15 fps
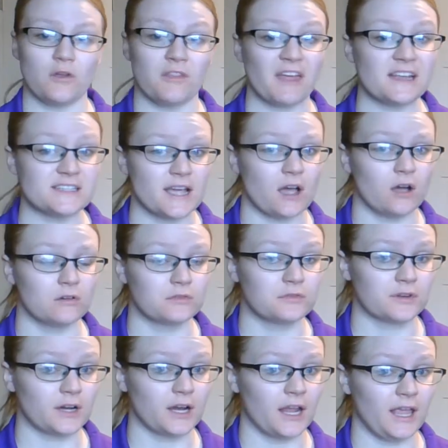that down
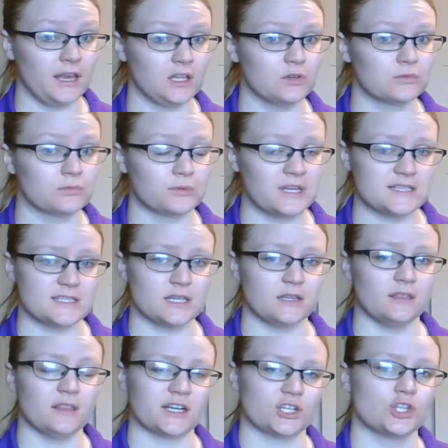for any reason,
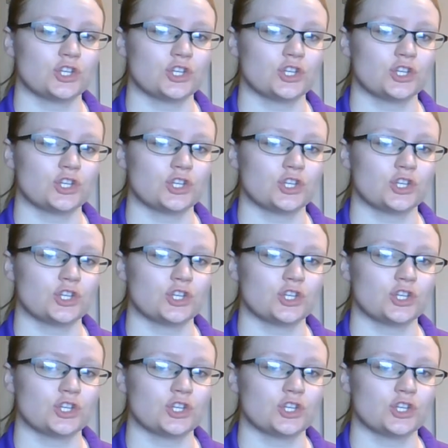there